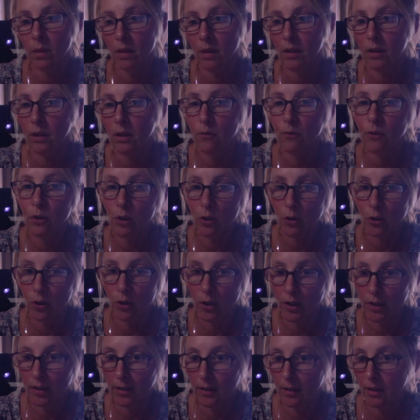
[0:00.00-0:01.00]
different
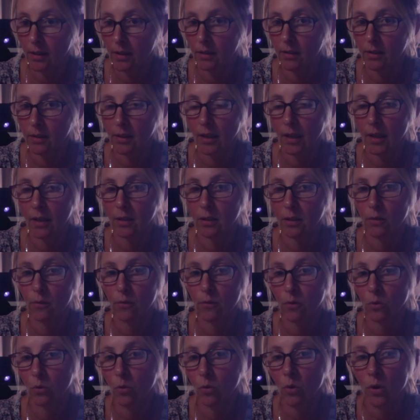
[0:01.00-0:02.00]
learning styles catered
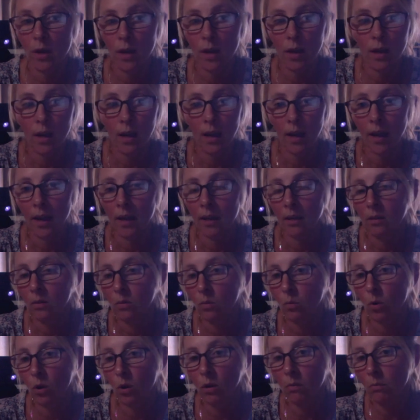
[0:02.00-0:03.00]
for.
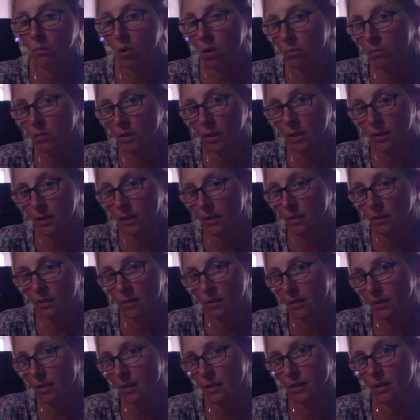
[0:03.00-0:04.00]
And what mom doesn't
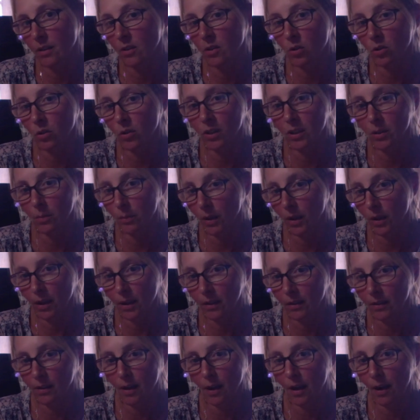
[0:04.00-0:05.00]
just enjoy
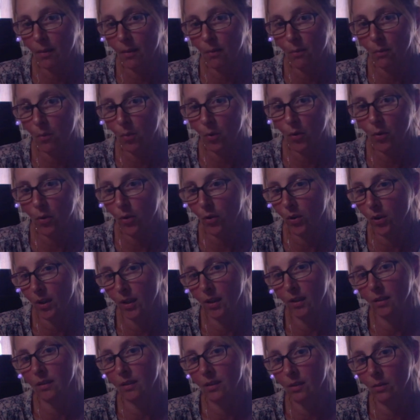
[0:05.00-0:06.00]
spending time with her
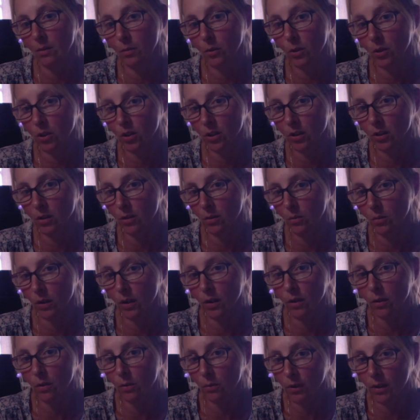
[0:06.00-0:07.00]
kids, which is one
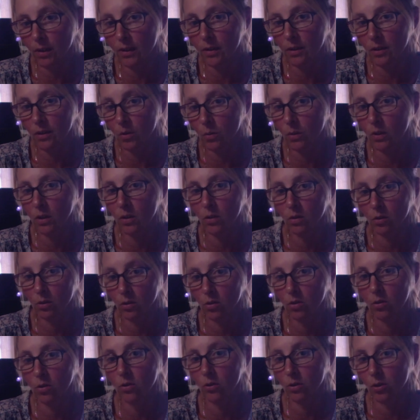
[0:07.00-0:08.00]
of the reasons we
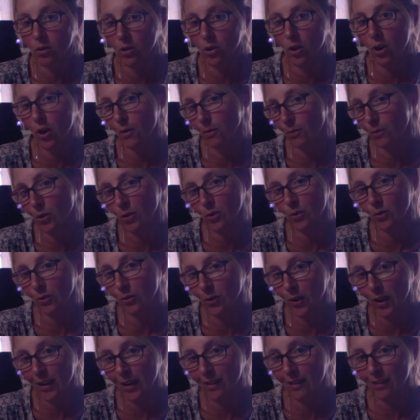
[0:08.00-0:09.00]
choose to
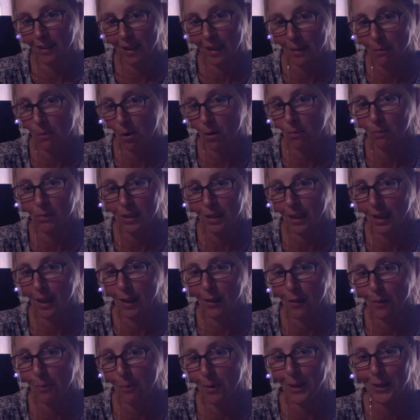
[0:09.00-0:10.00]
homeschool, and their mom's
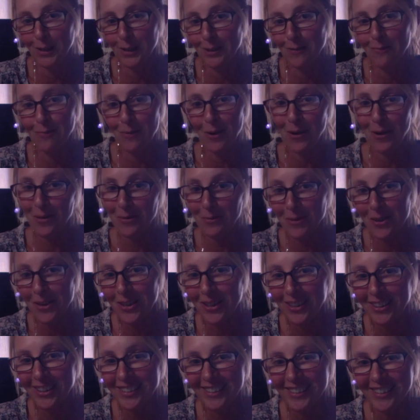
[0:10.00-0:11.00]
getting the best of both
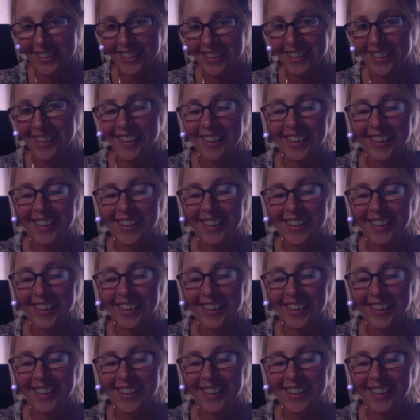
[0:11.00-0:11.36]
worlds.